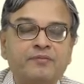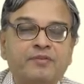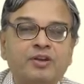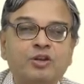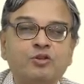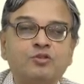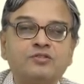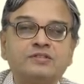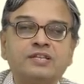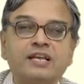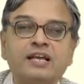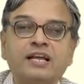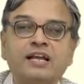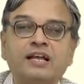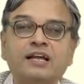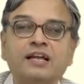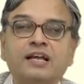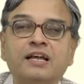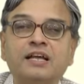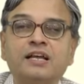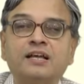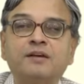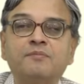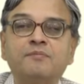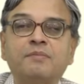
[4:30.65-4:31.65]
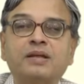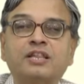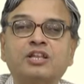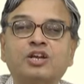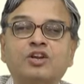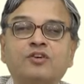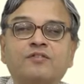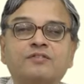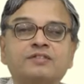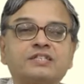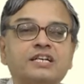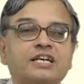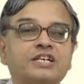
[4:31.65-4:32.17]
When you say method
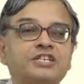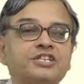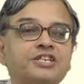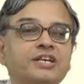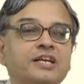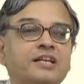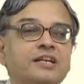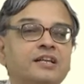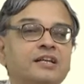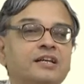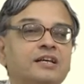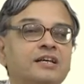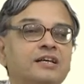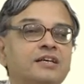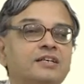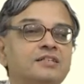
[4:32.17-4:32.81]
of section,